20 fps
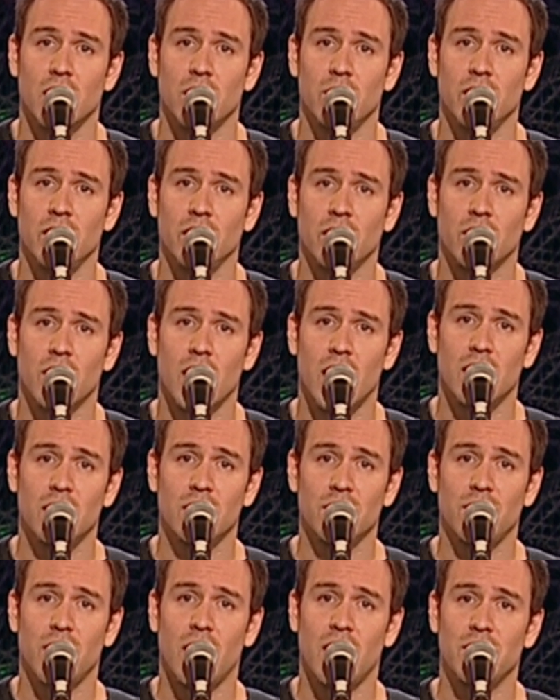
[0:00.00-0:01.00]
When
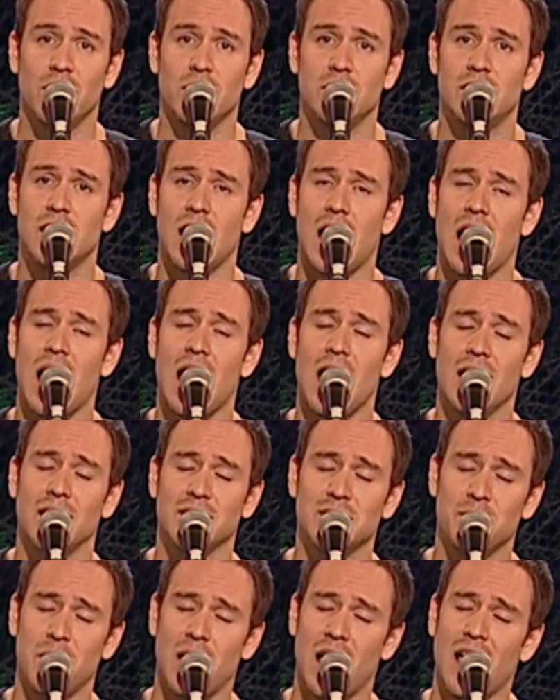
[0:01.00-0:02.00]
grandfather
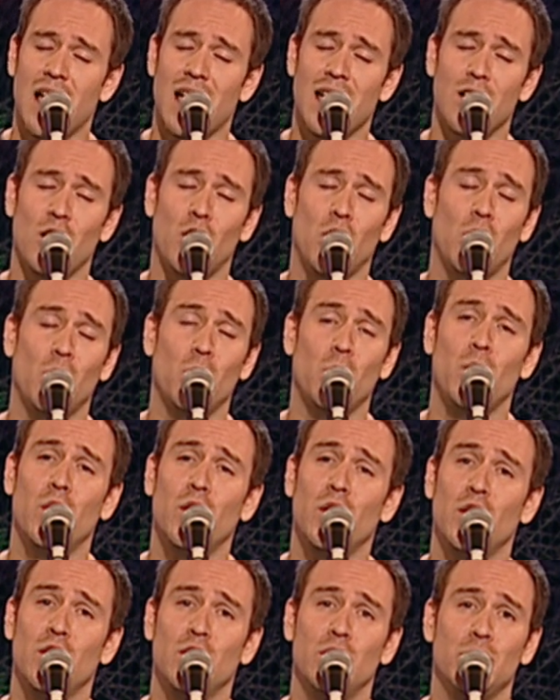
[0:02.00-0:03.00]
dies, my whole
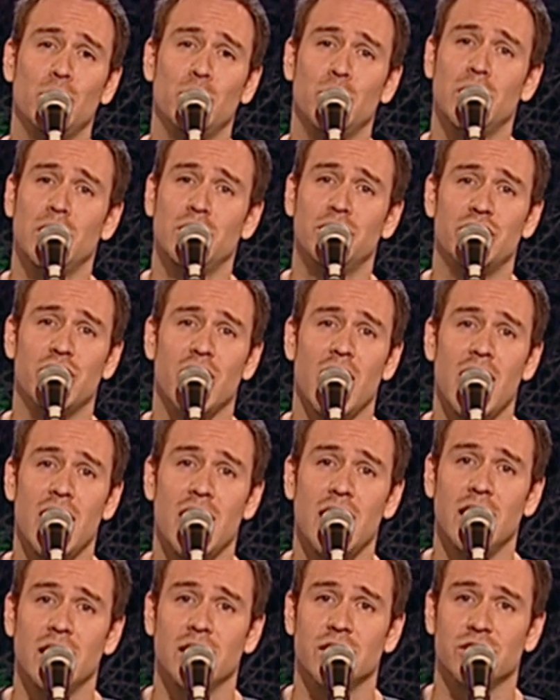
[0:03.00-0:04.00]
world will
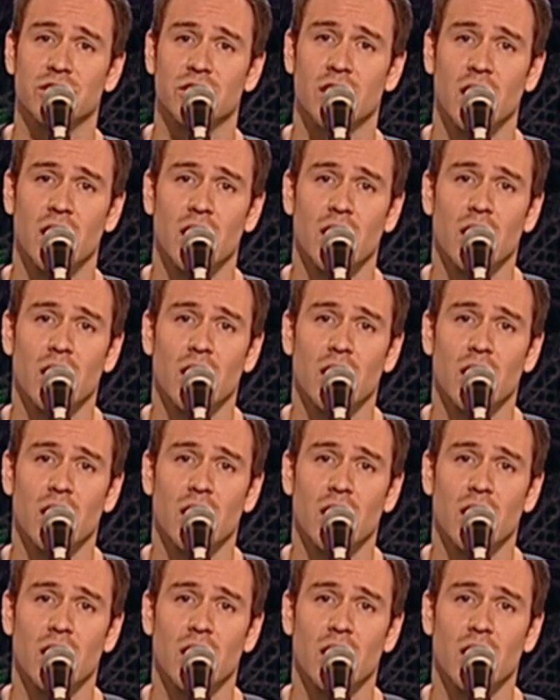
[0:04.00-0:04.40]
change.